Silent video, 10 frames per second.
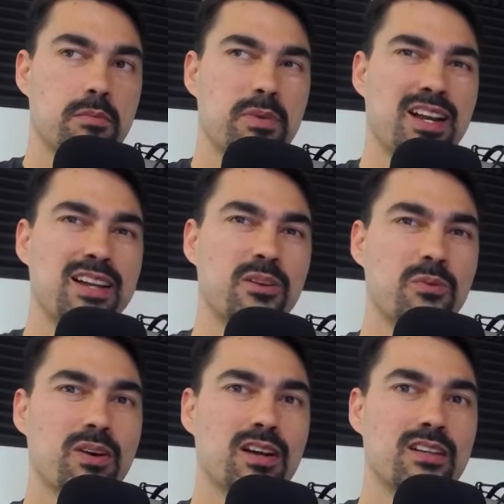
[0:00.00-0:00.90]
but I don't
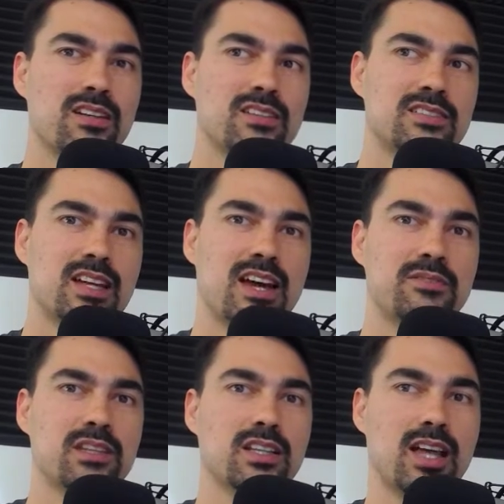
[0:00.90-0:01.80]
want to have
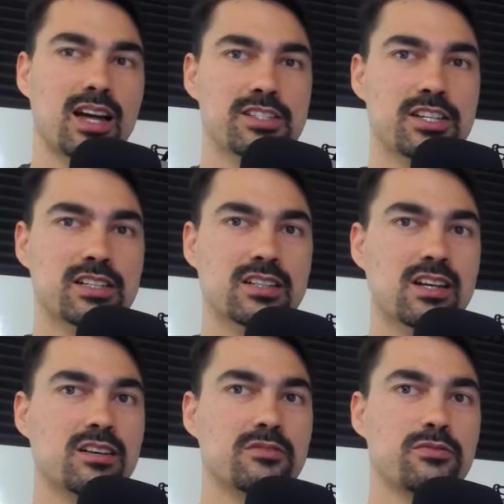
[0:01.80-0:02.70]
the logic
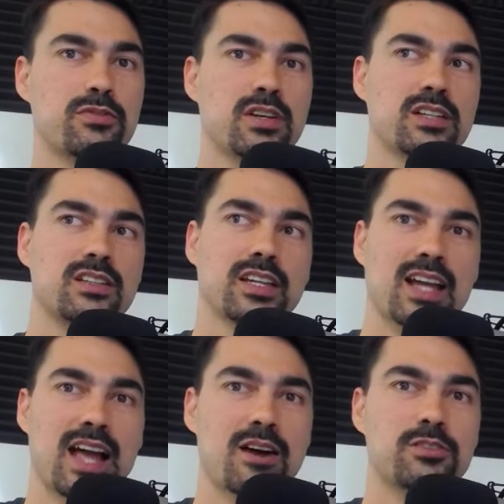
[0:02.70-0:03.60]
of like
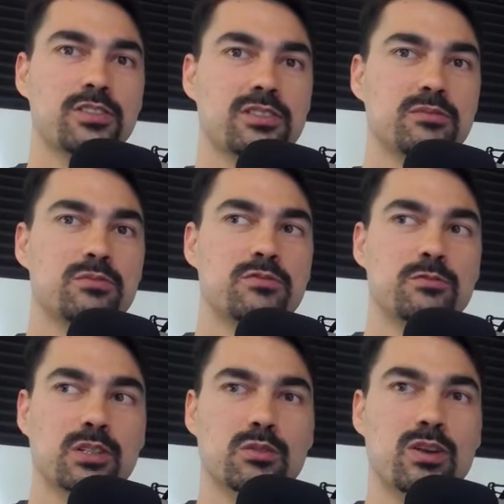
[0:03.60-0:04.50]
how to
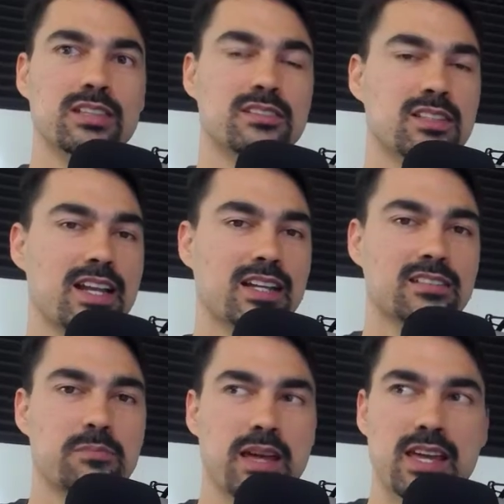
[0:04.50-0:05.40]
request the
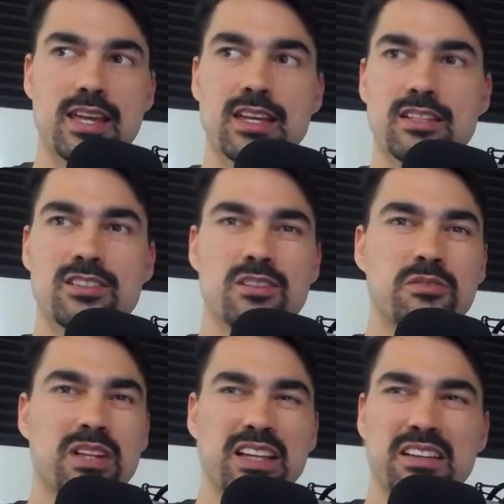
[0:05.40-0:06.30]
next page, you know,
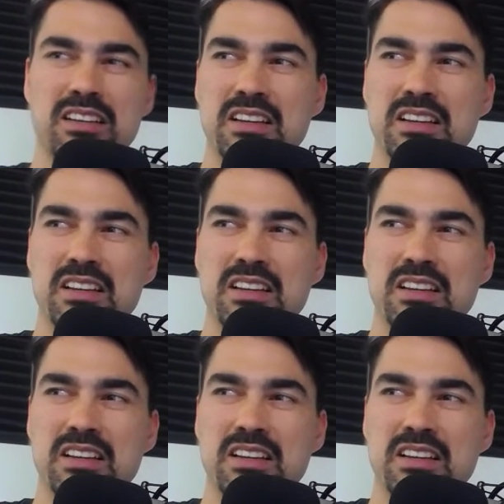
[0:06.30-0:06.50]
like